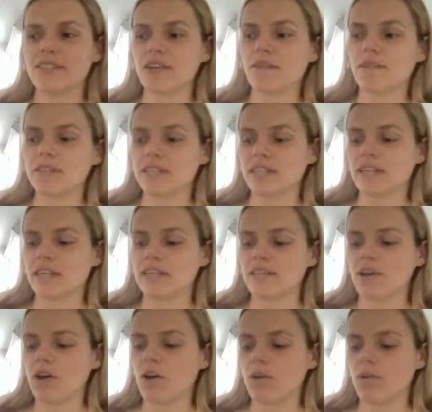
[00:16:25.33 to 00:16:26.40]
obviously is a
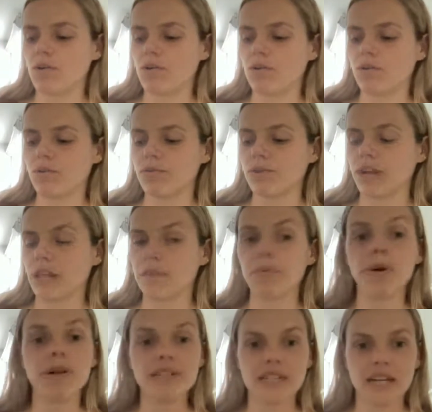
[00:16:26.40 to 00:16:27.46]
whole nother
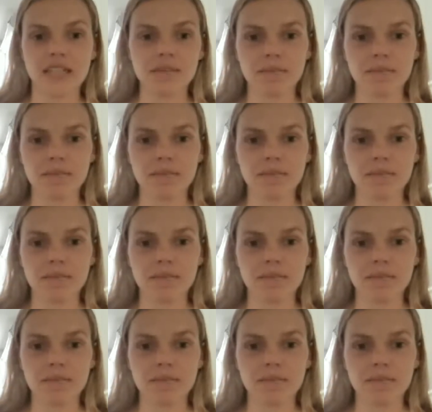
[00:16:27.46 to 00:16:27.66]
process,